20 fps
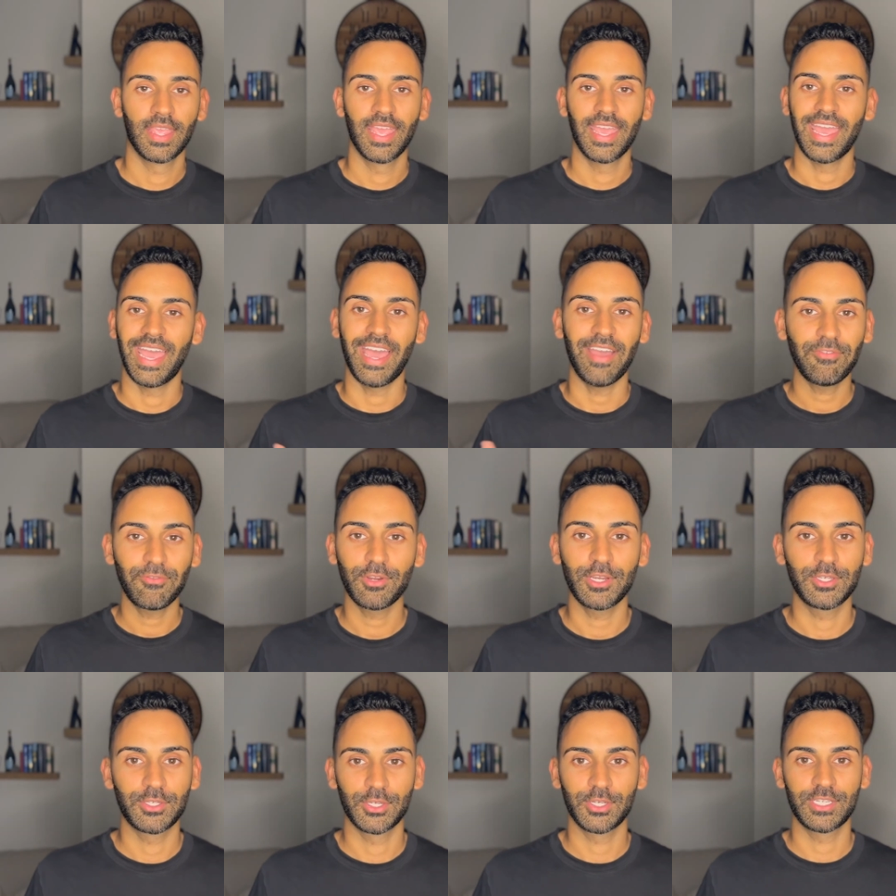After
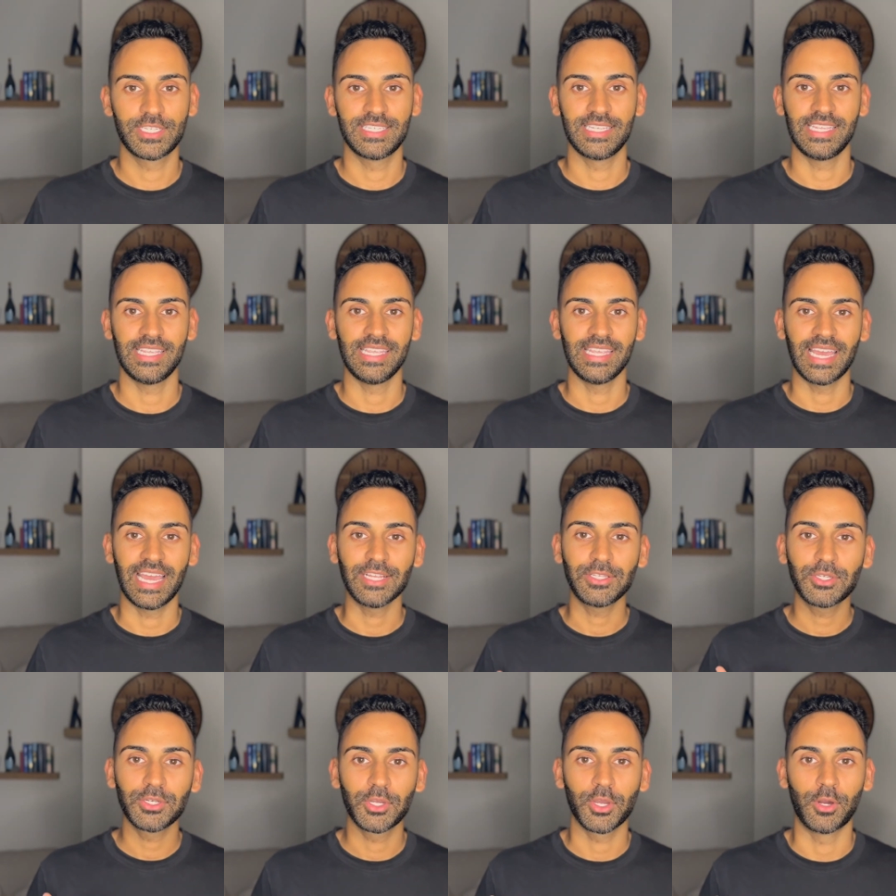I took CE, I
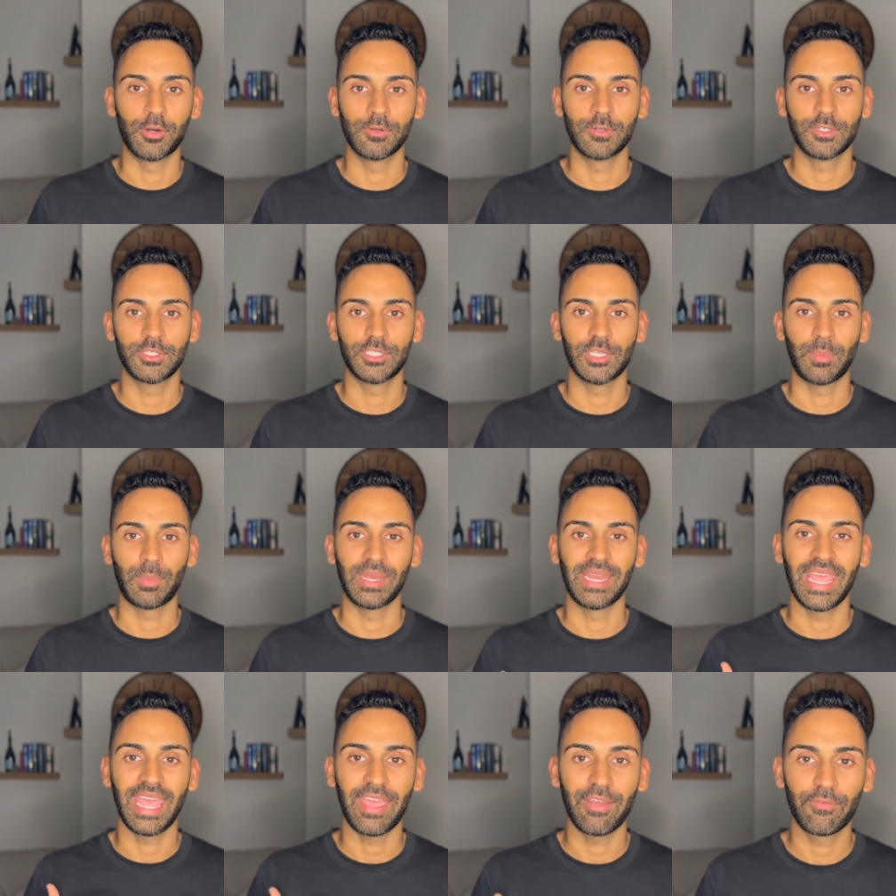took ownership
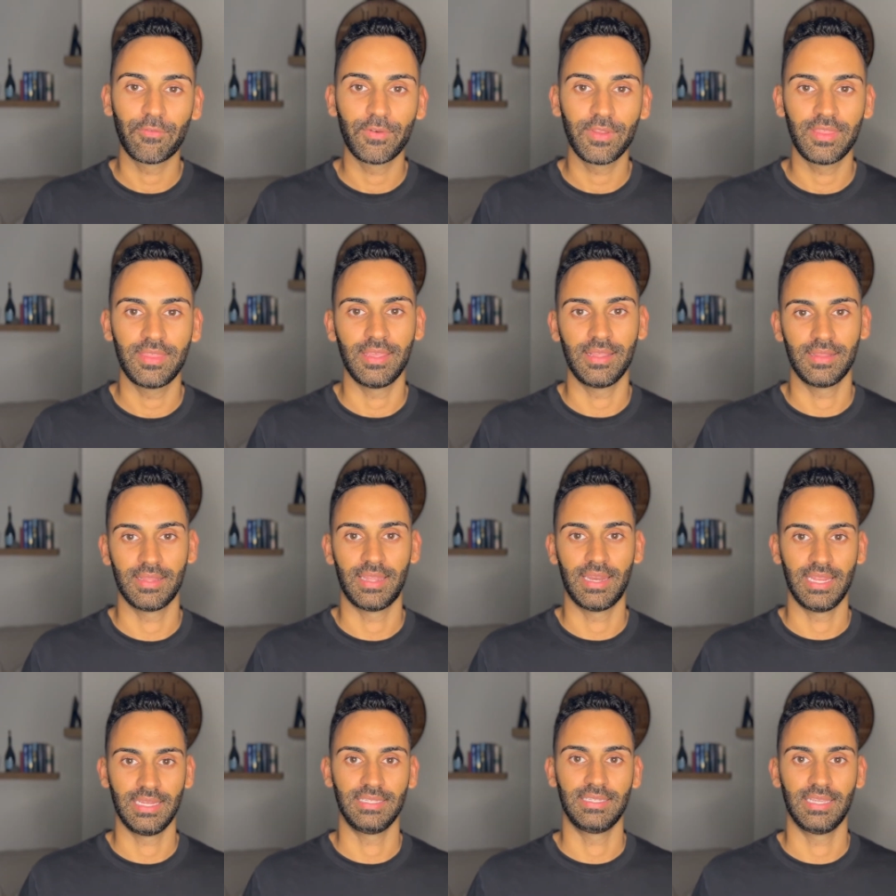in everything
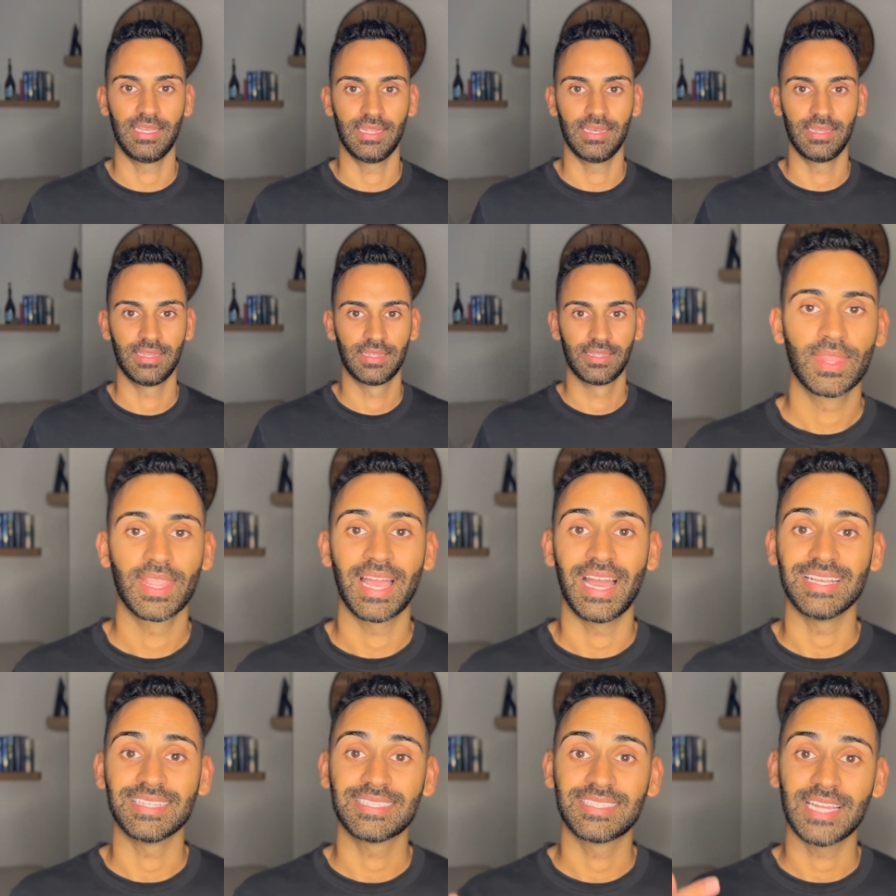that I did.
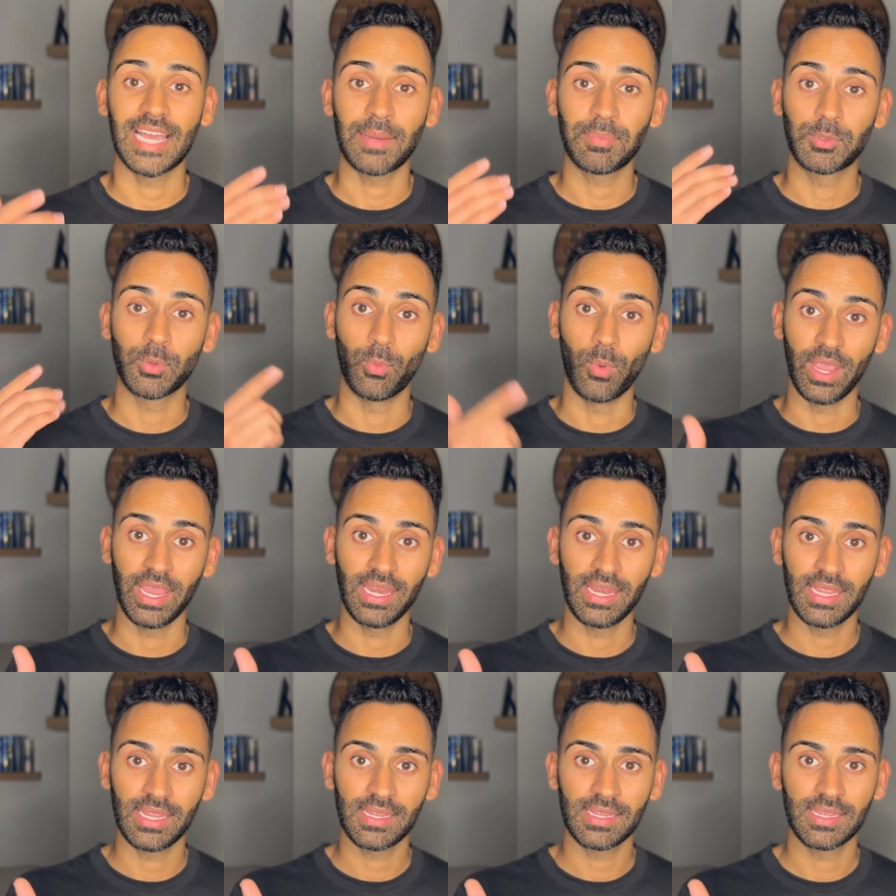I stopped
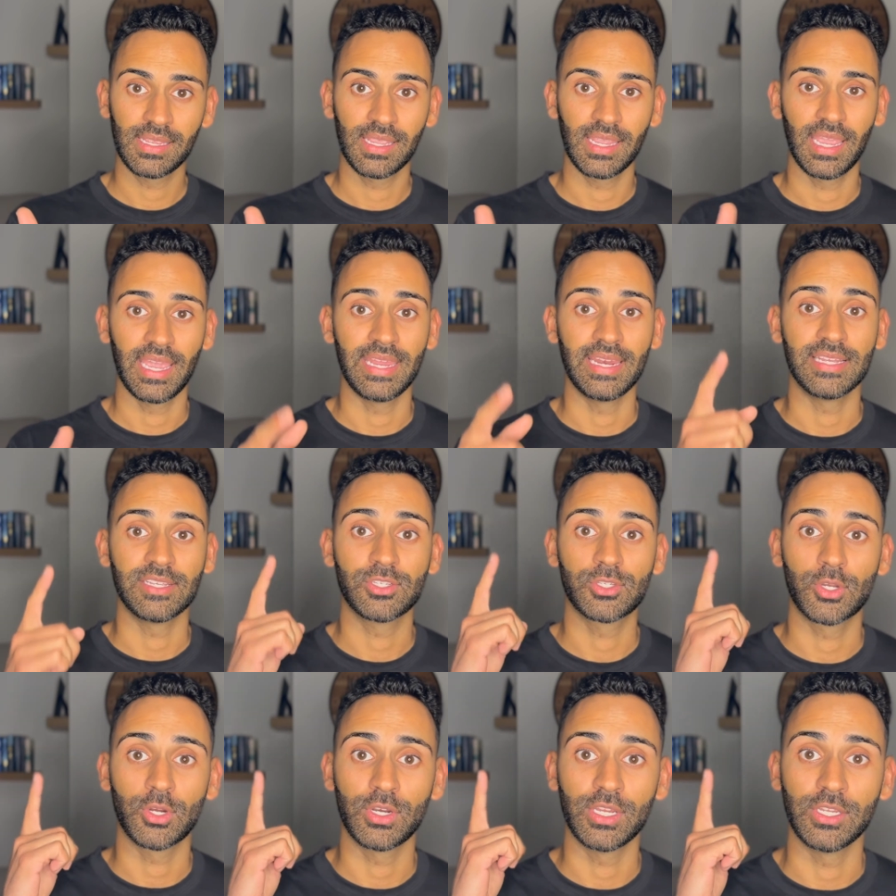waiting and I
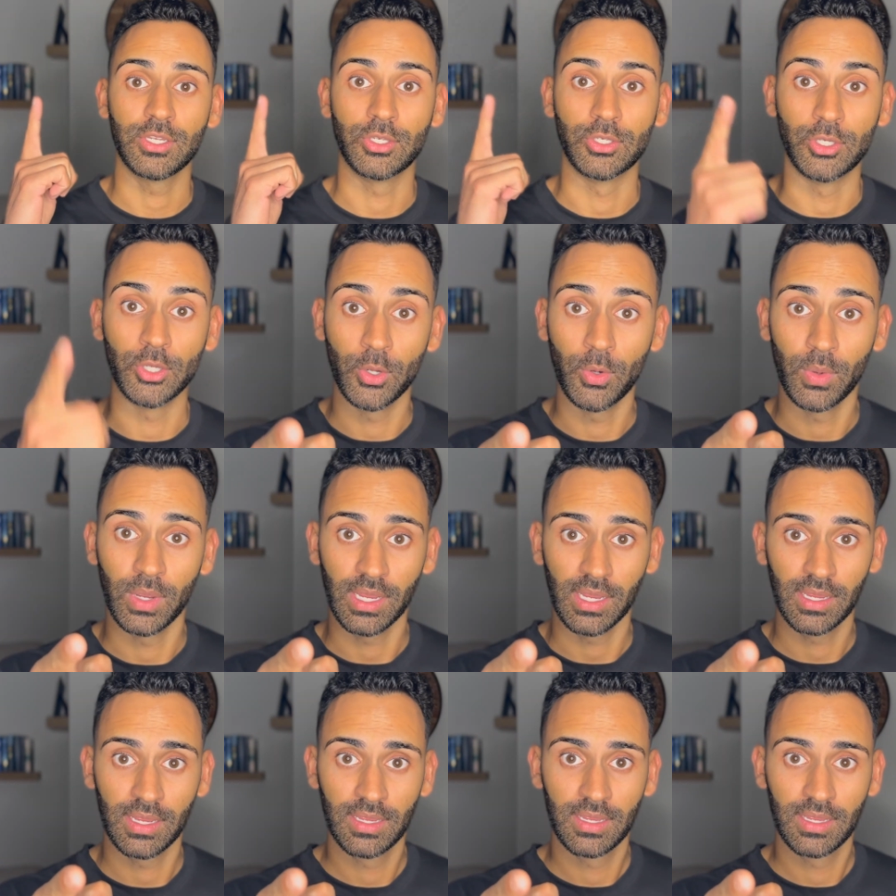started doing.